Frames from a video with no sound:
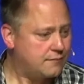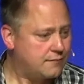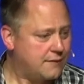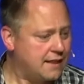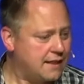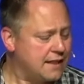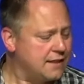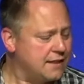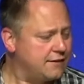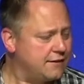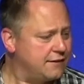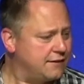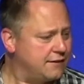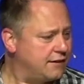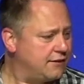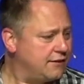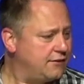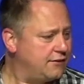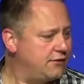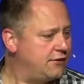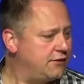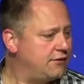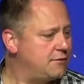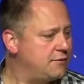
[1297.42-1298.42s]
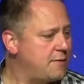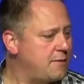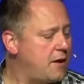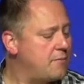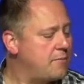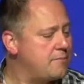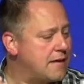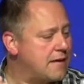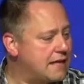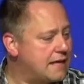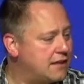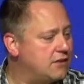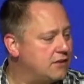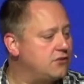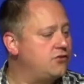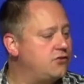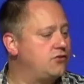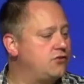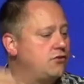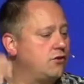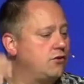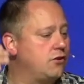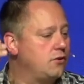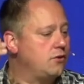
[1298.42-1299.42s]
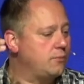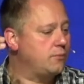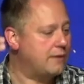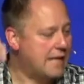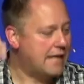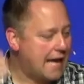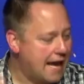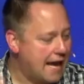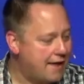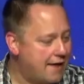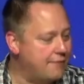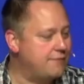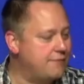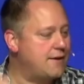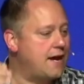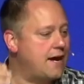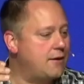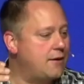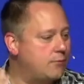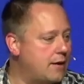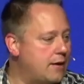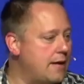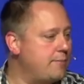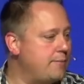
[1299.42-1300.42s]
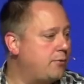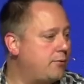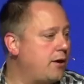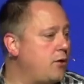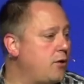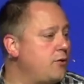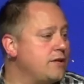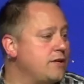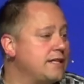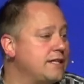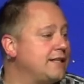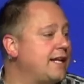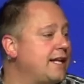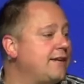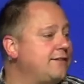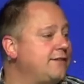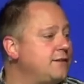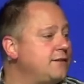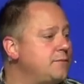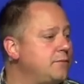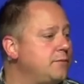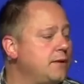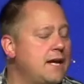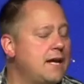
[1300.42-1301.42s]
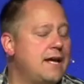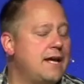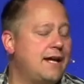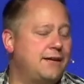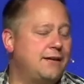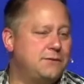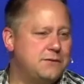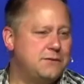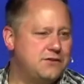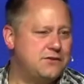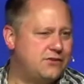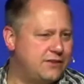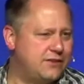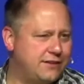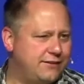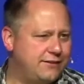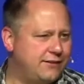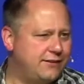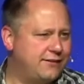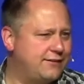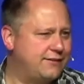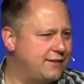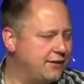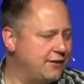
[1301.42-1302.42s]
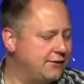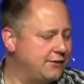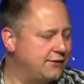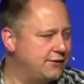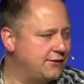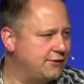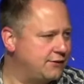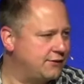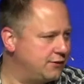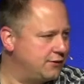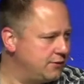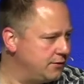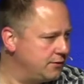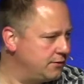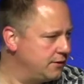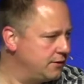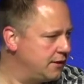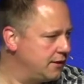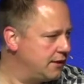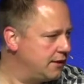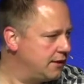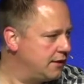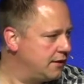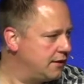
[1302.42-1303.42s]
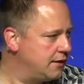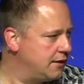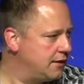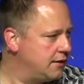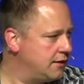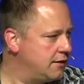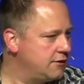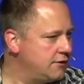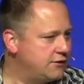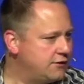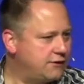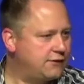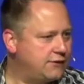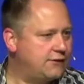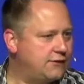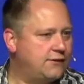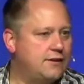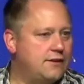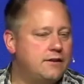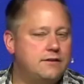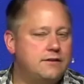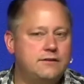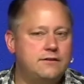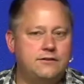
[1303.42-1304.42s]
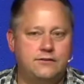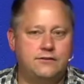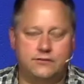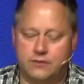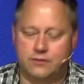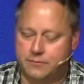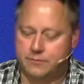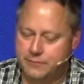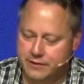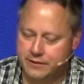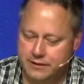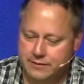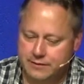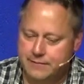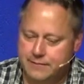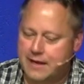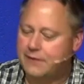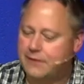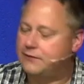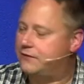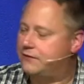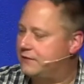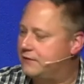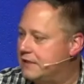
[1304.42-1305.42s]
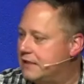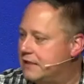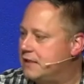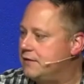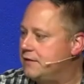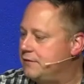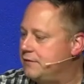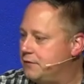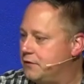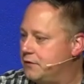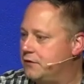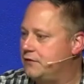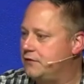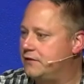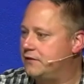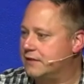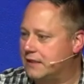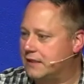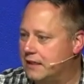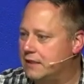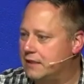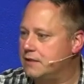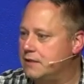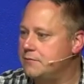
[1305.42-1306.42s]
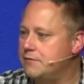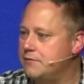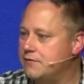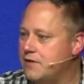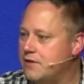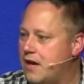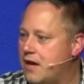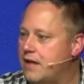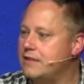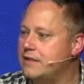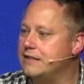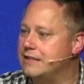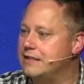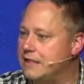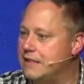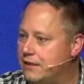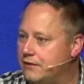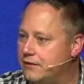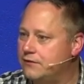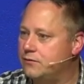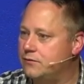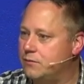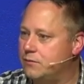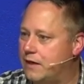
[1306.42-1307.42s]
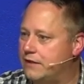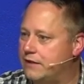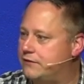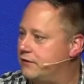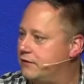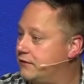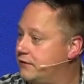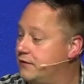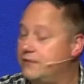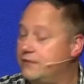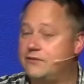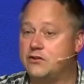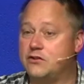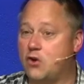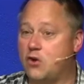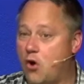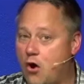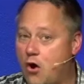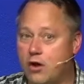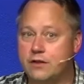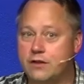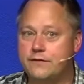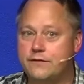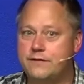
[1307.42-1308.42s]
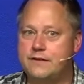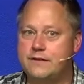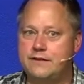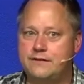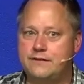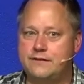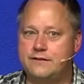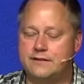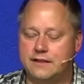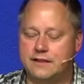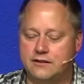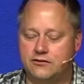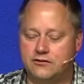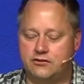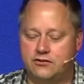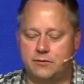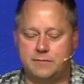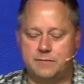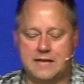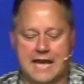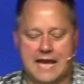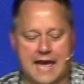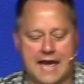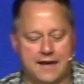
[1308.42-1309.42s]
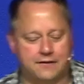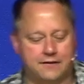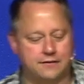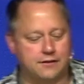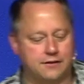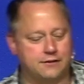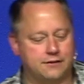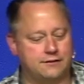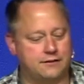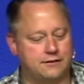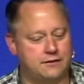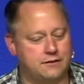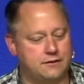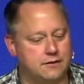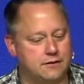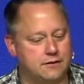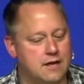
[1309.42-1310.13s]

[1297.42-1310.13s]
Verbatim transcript: And it's, it's just about making sure we have that right priority. And that's, that's what Jesus tells us too. Jesus said on the Sermon on the Mount, Seek ye first the kingdom of God and his righteousness, and all of these things shall be added unto you.